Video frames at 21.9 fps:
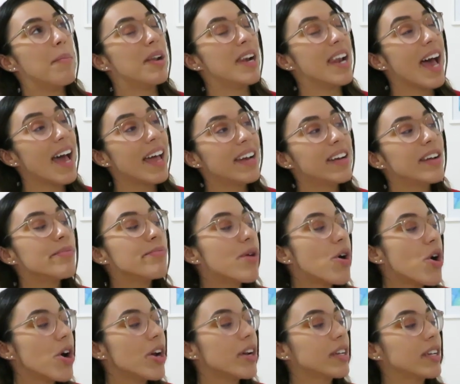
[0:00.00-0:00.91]
But not
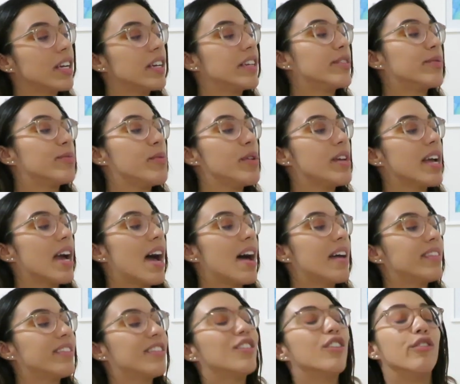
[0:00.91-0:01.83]
anymore because we
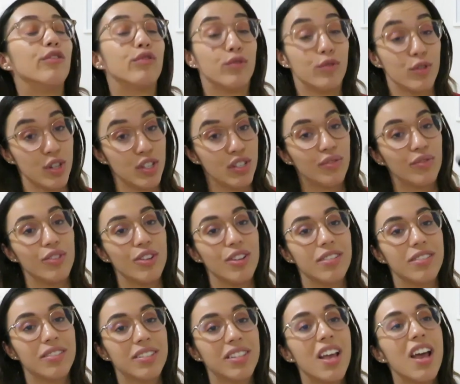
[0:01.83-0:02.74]
got the Frizz
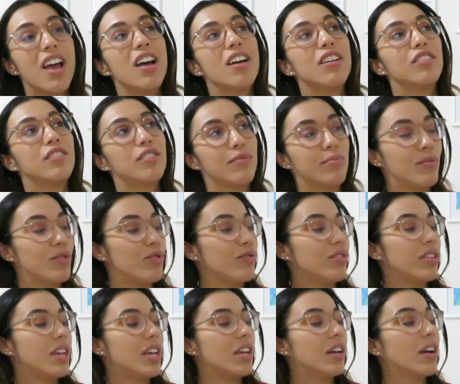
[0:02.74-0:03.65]
Fix
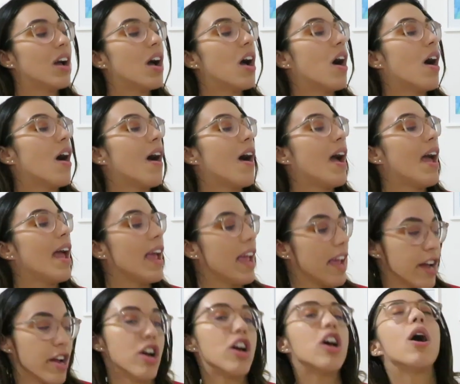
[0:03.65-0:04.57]
Smoothing
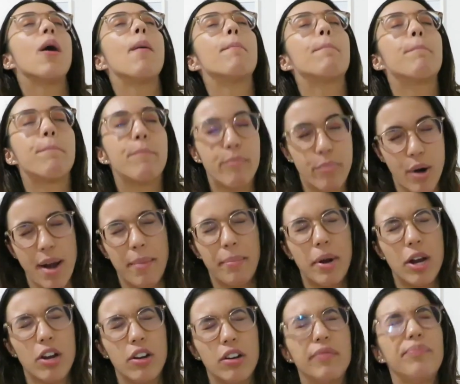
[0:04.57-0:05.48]
Hair
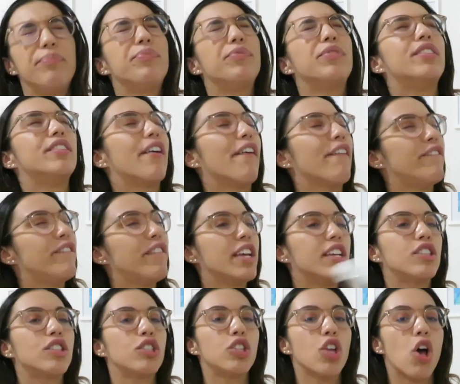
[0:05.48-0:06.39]
Primer to
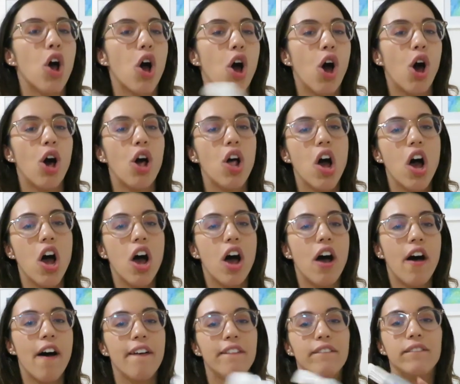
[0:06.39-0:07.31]
fix all
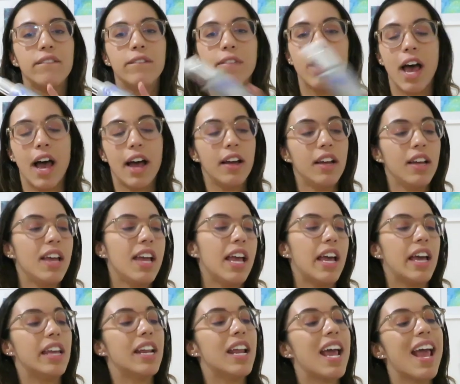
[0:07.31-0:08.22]
of that.
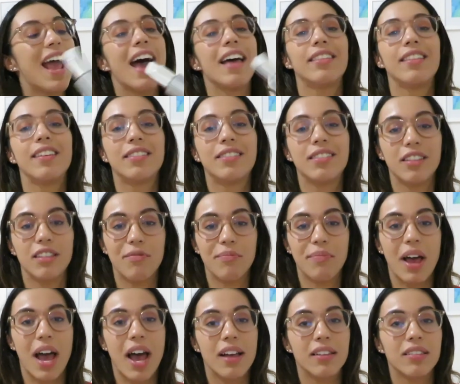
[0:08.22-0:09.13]
And I had this in the
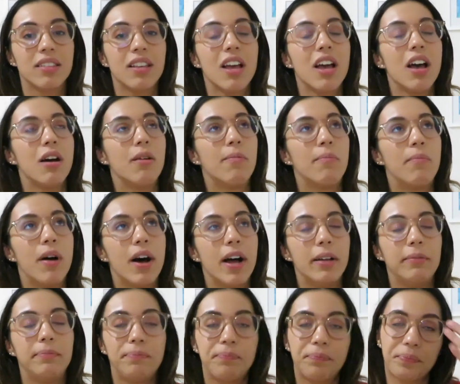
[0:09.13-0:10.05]
past,
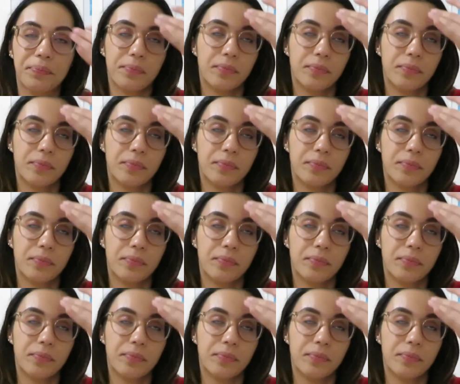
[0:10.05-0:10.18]
but